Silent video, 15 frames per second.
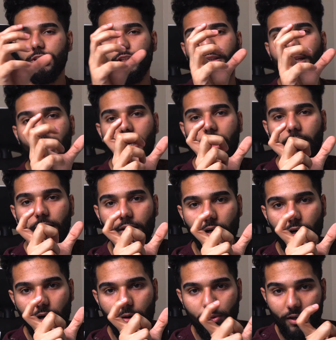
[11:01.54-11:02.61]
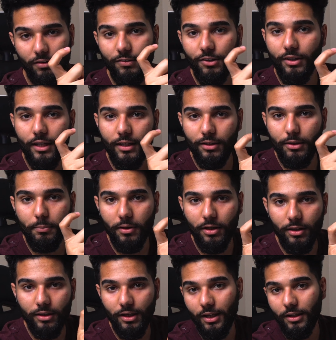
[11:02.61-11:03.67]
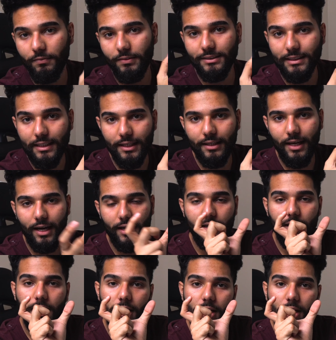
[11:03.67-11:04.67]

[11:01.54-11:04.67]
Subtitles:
sure that whenever you're getting the part, and if it's secondhand,